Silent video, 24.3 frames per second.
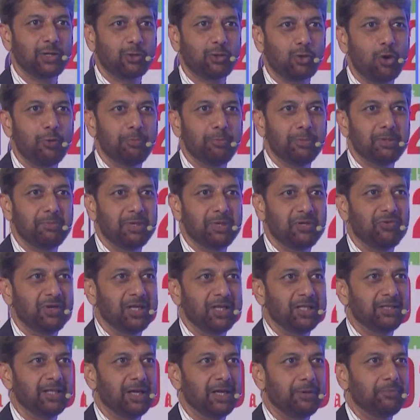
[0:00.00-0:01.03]
That's the common
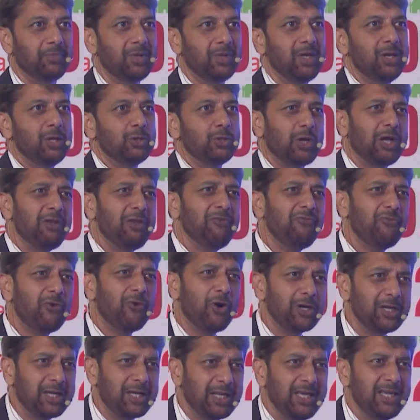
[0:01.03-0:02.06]
between them. So in
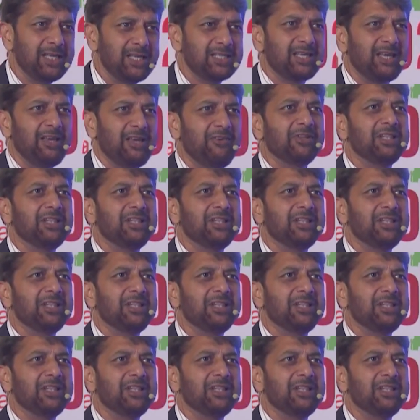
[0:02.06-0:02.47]
40s,